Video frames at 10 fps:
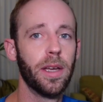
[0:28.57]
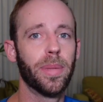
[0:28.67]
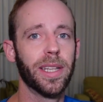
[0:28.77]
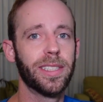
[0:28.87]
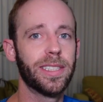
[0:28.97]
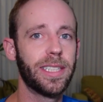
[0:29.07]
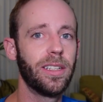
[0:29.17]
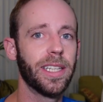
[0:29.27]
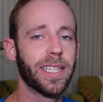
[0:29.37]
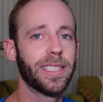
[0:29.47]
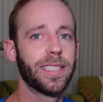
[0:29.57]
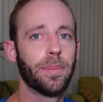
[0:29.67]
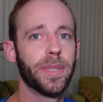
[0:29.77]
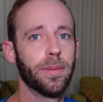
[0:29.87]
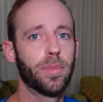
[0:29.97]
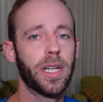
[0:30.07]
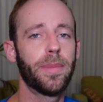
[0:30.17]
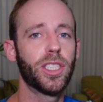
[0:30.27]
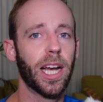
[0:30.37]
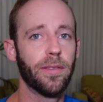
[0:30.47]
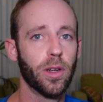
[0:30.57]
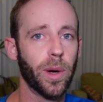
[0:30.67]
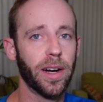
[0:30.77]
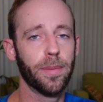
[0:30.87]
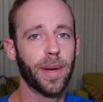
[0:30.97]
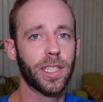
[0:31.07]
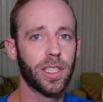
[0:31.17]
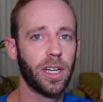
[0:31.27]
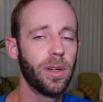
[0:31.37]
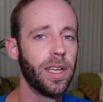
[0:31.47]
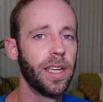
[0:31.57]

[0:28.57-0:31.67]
but it's still accepted pretty much everywhere in Mexico,